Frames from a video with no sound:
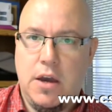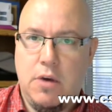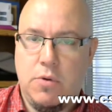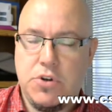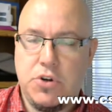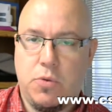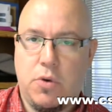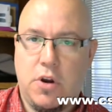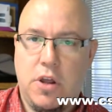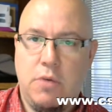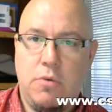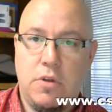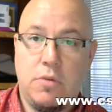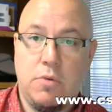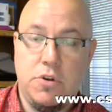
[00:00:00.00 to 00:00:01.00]
what you're working
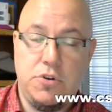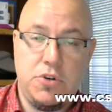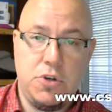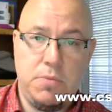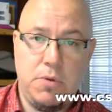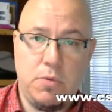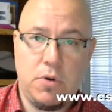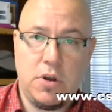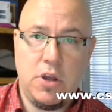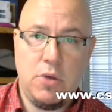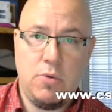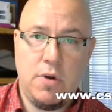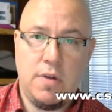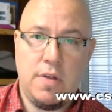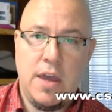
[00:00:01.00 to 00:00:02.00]
with, what you should be
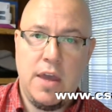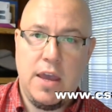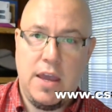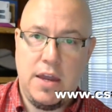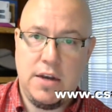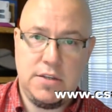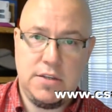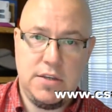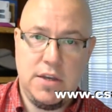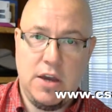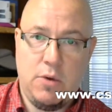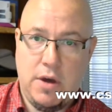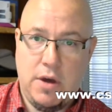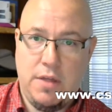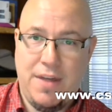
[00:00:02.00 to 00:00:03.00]
working with, and to see
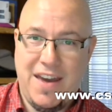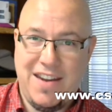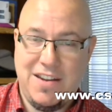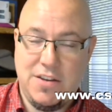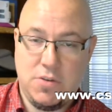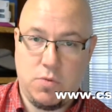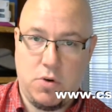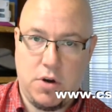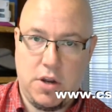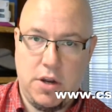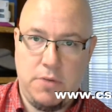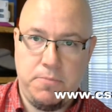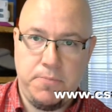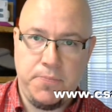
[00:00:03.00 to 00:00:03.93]
how well that is working.